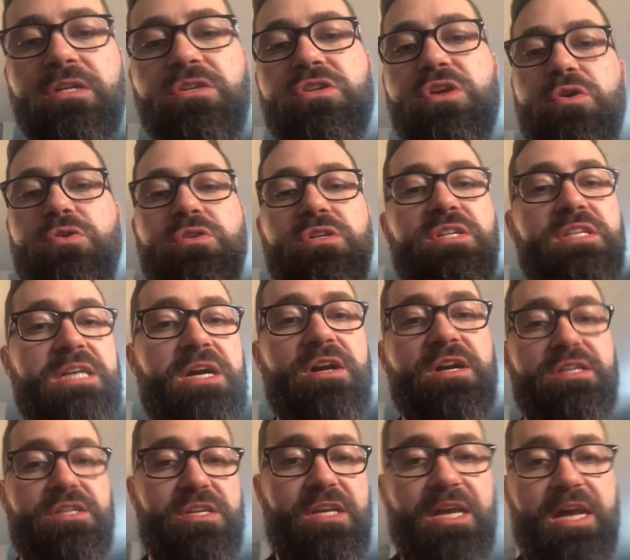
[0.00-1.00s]
So
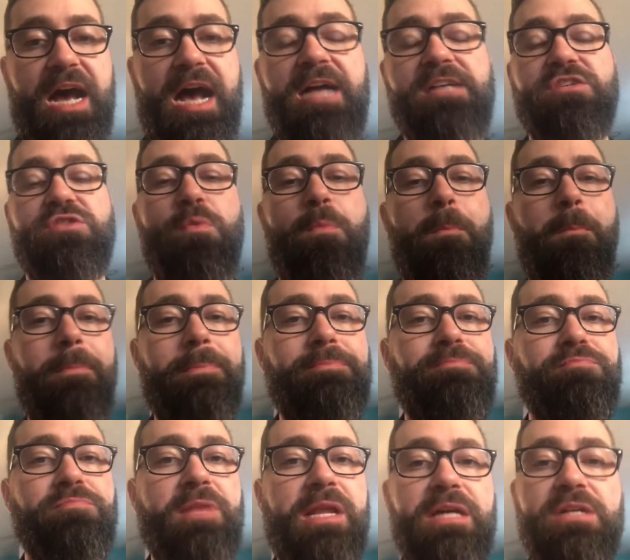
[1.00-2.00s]
seriously, guys,
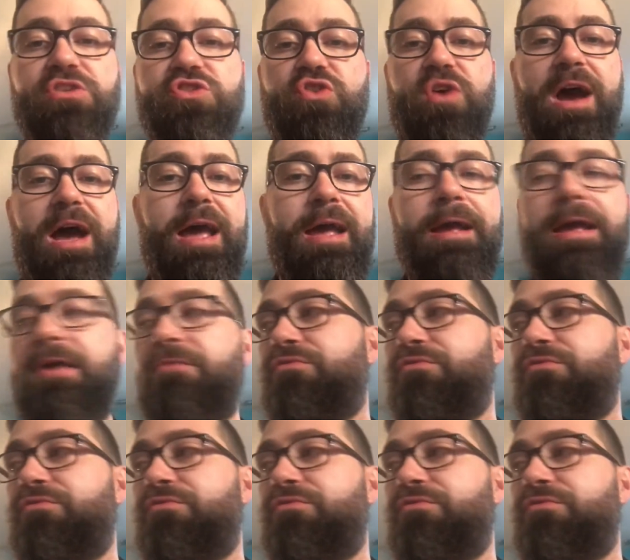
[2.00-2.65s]
try